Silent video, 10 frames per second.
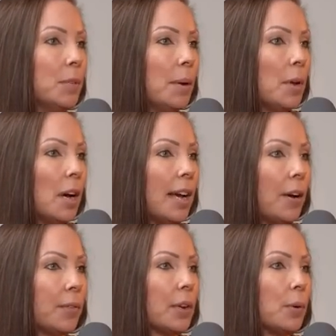So I'm not
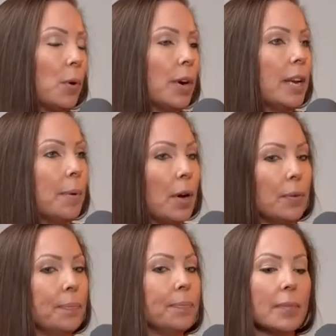out there worried
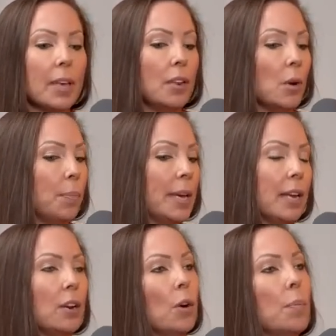about being
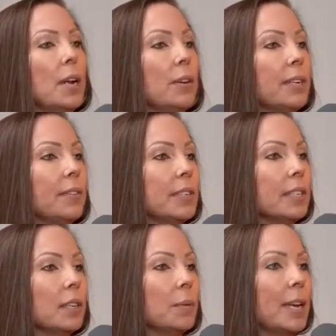in an open house every
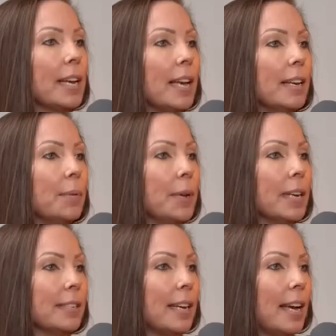single weekend
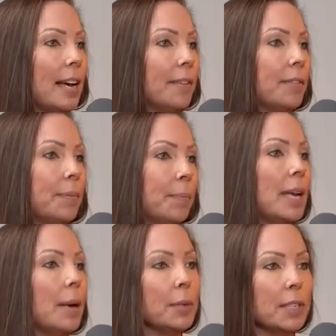because I have been
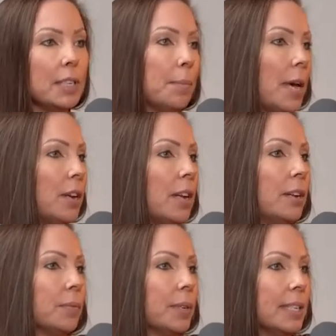able to depend
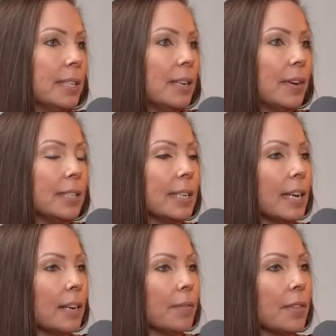on real estate investing
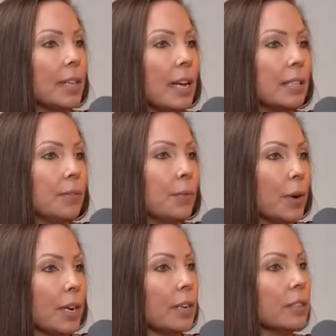income for the last
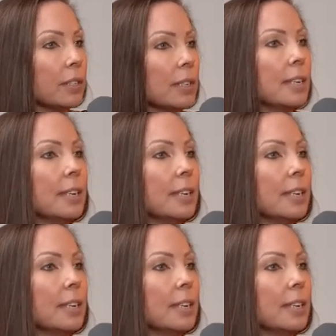4 years.